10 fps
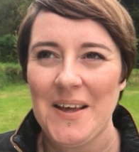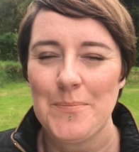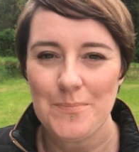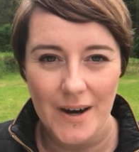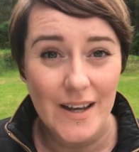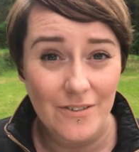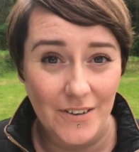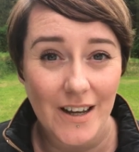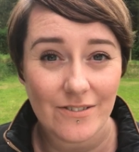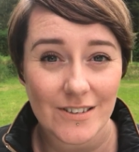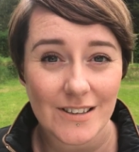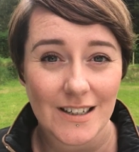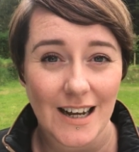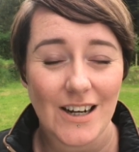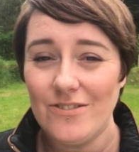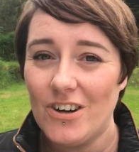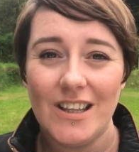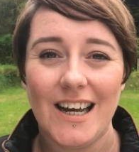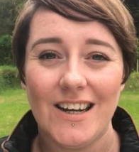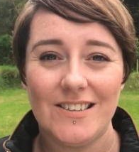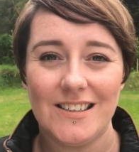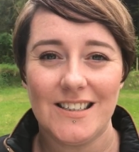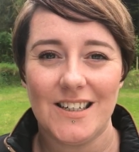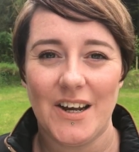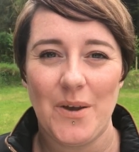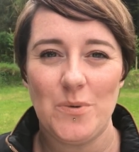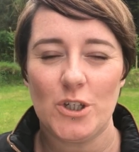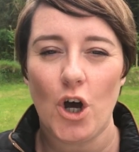my favourite out of all the houses tonight was